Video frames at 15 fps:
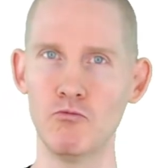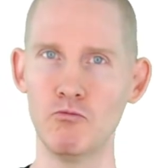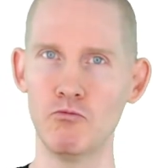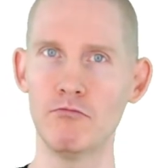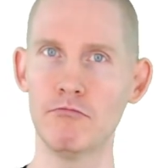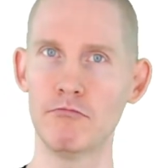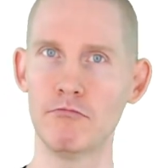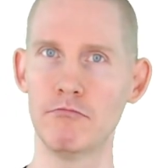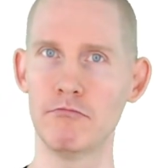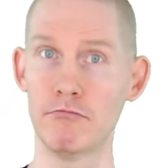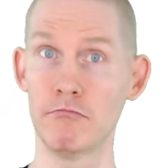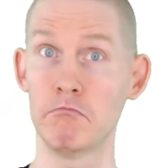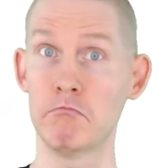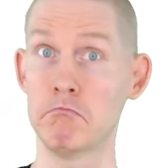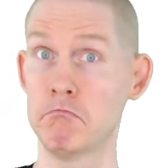
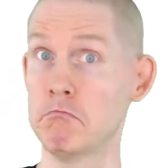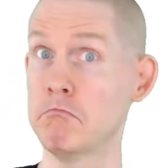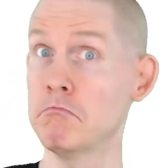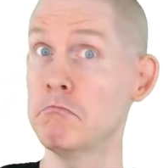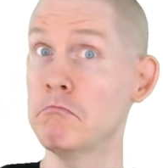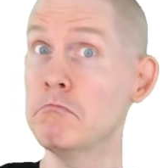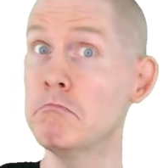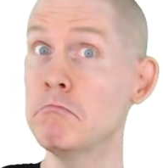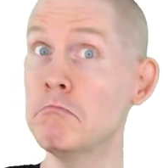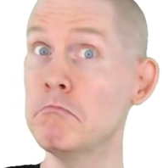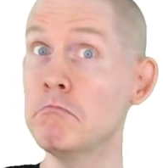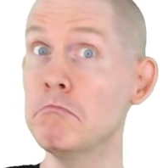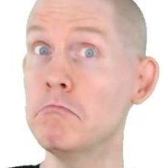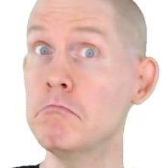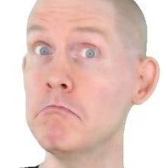
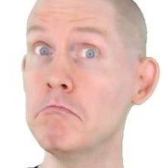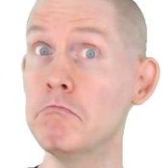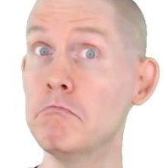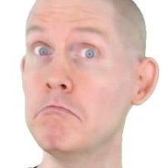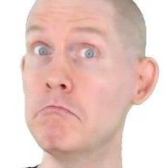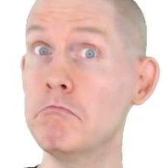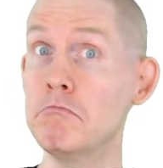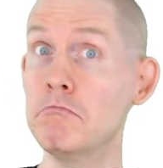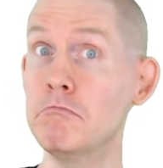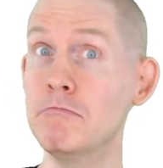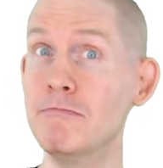[no speech]